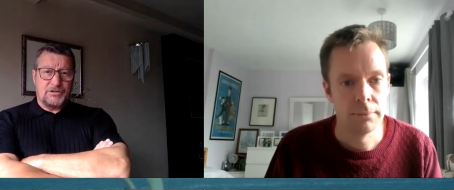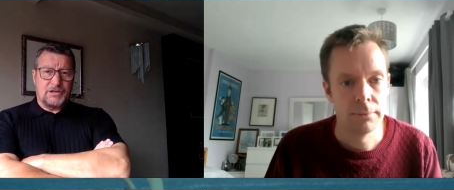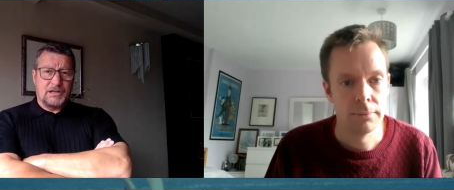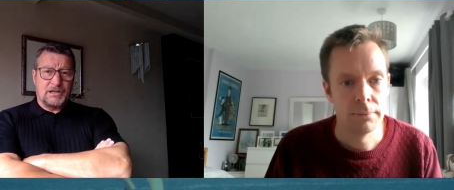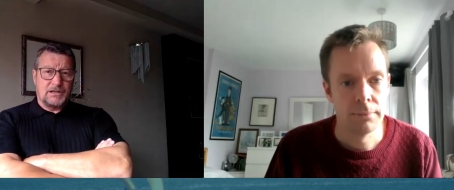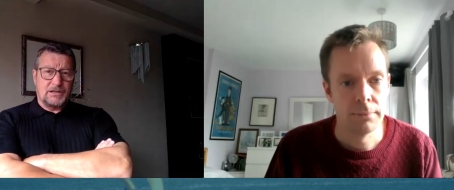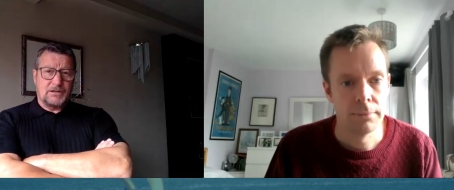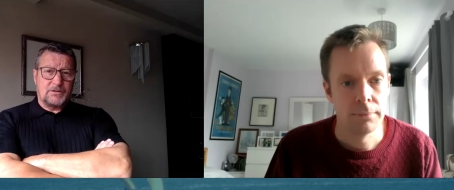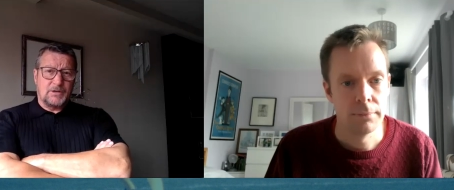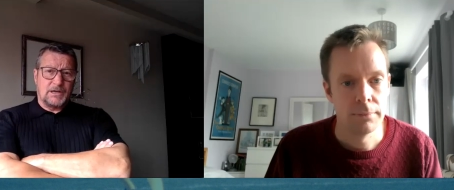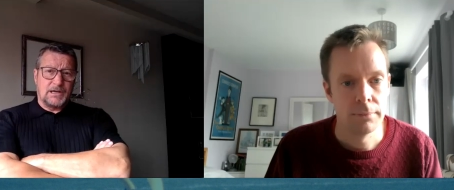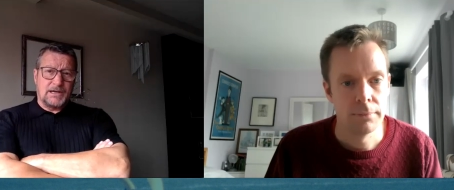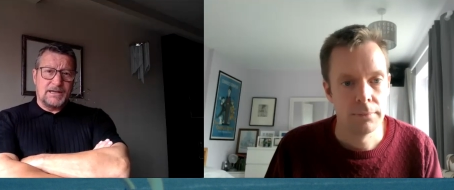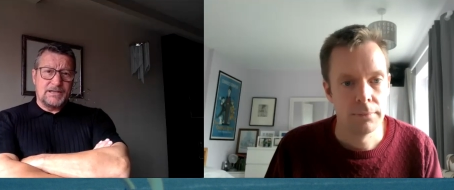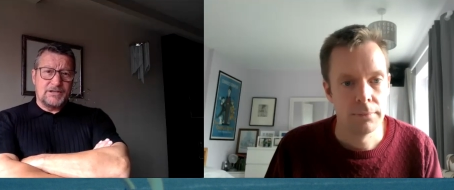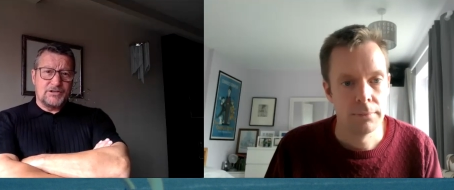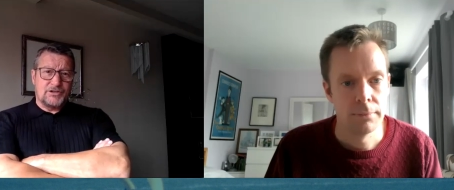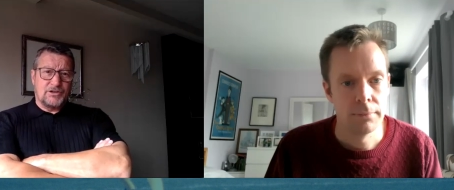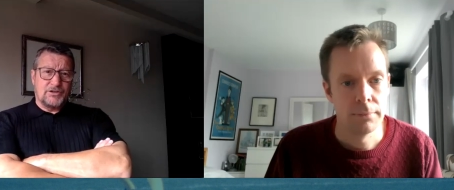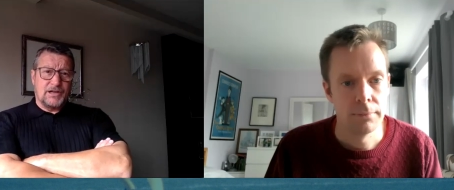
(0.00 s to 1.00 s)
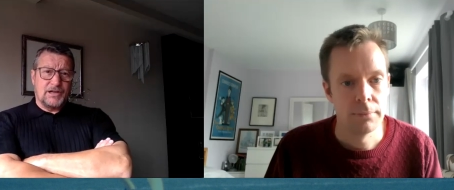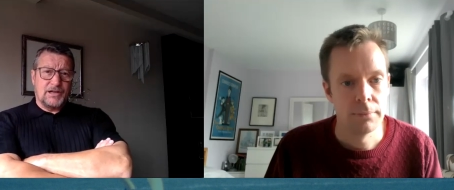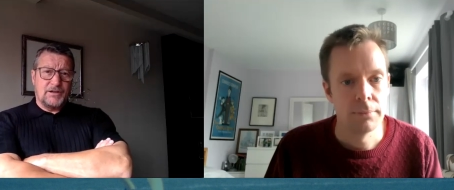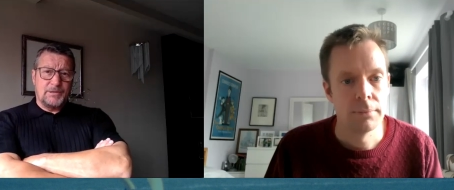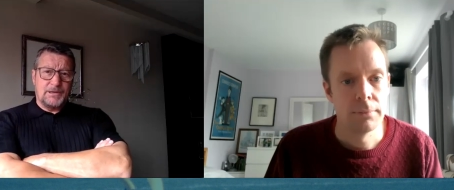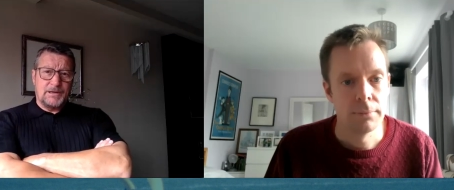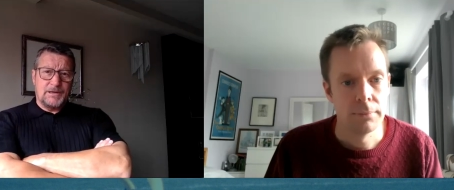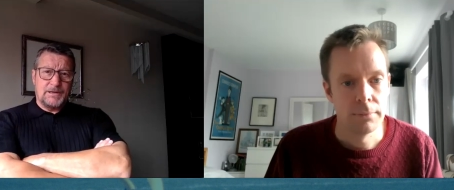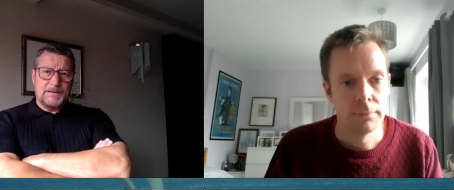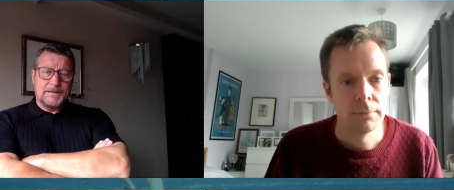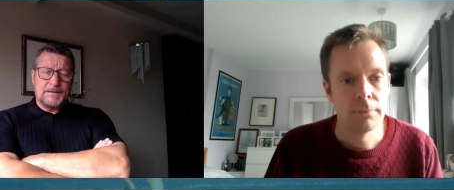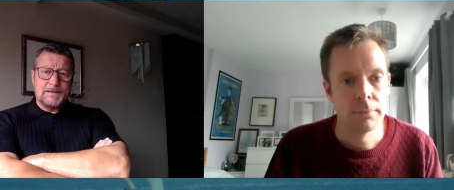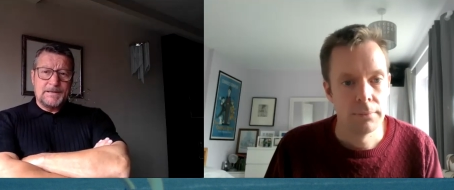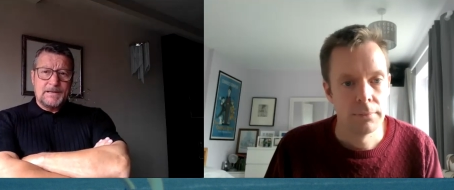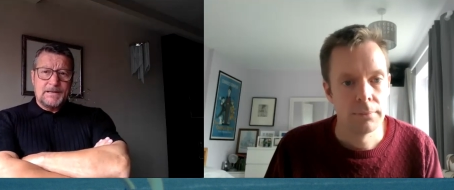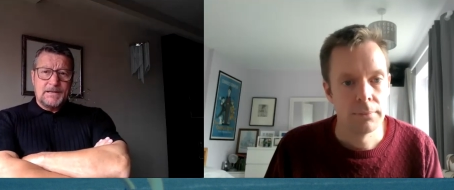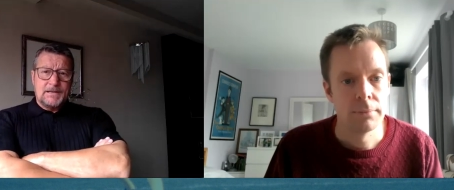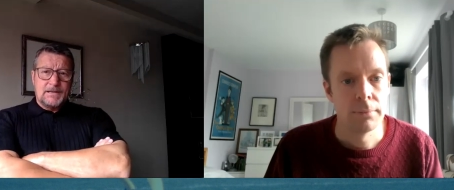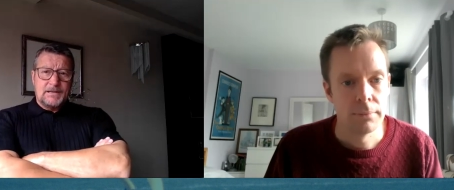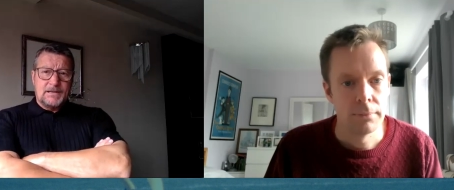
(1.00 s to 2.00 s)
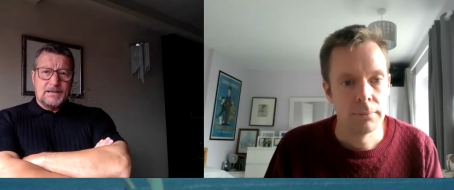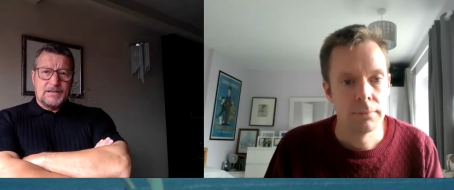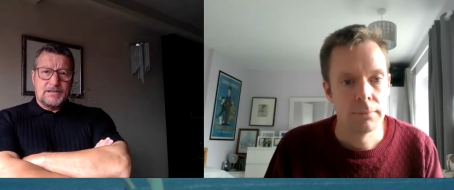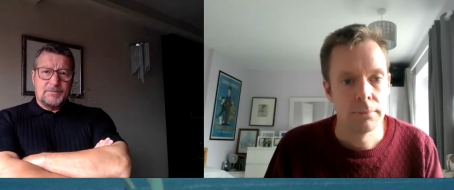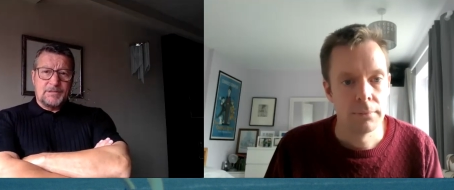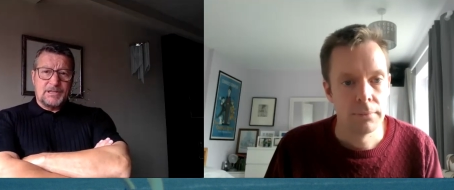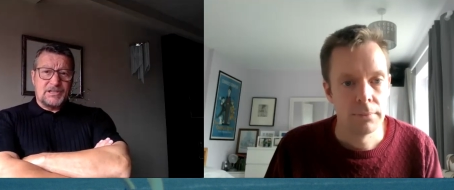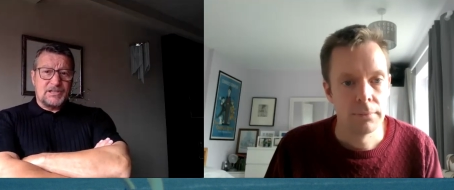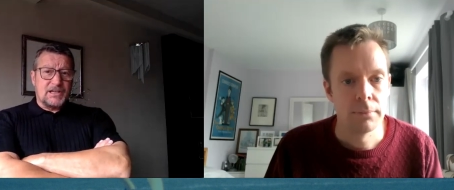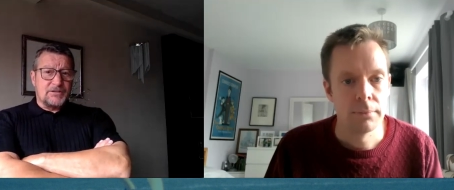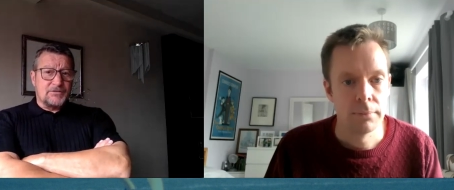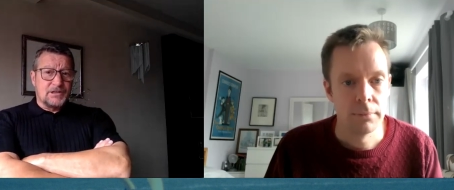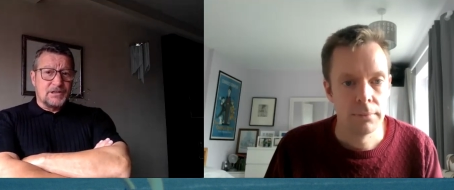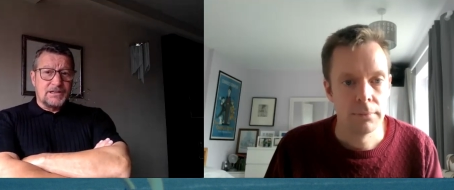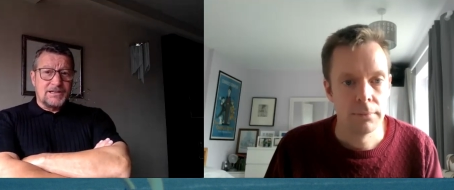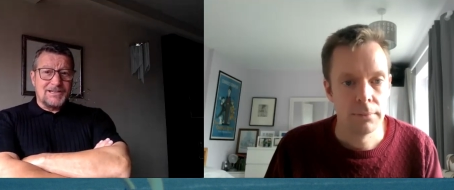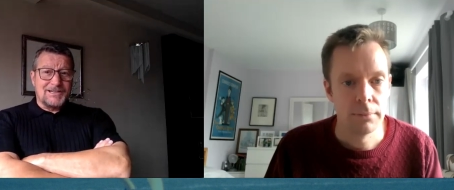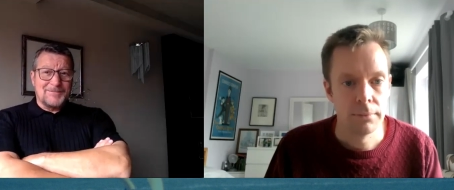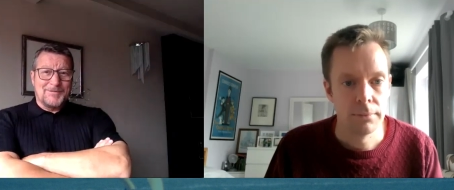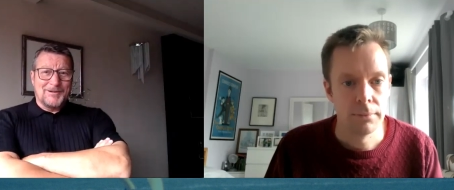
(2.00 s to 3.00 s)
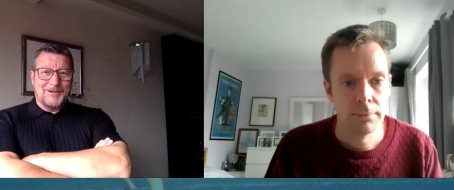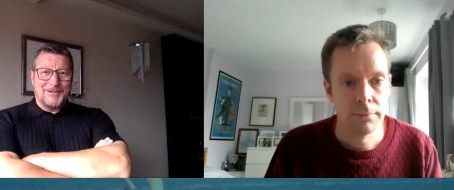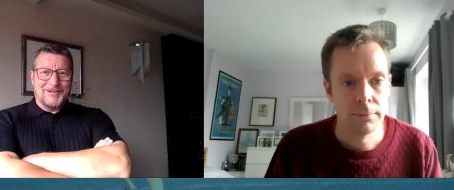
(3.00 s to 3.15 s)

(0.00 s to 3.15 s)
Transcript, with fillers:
Speaker 1: I, I quite enjoy that a bit. That's a bit sad, really, isn't it?